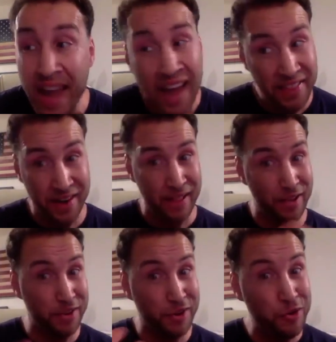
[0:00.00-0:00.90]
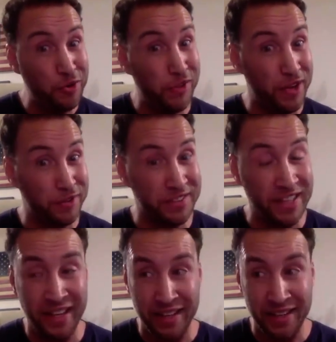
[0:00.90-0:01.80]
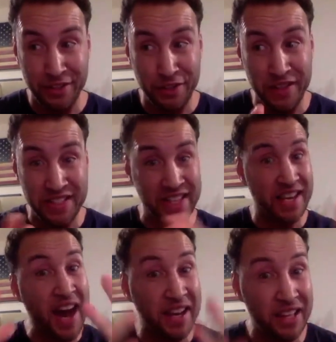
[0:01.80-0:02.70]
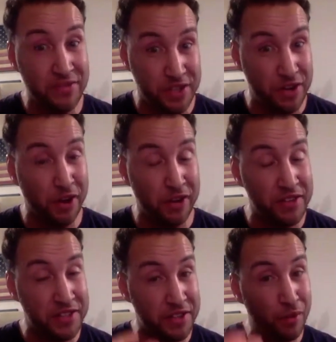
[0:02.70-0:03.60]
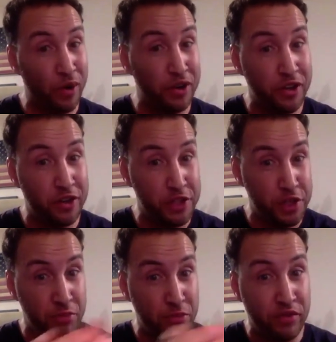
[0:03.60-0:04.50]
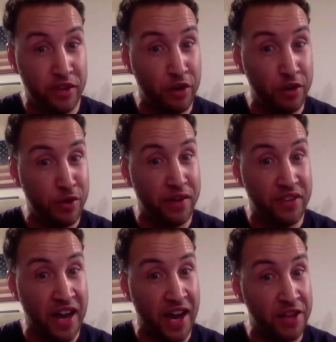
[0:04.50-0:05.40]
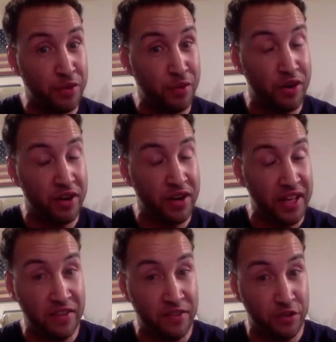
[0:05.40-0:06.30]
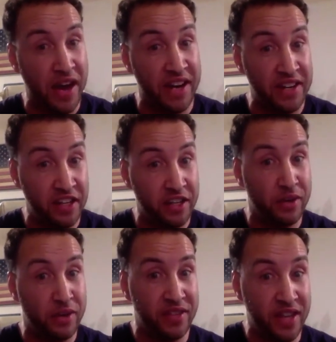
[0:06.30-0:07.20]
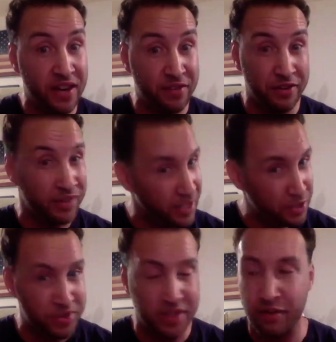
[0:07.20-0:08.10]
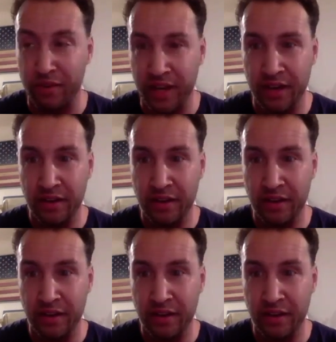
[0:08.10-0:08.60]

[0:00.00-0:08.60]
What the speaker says: And then I learned a cool little thing. They say God lives in all of us. And the word good, you remove an O, you have God. The word evil, you add a D, you have devil. Interesting, right?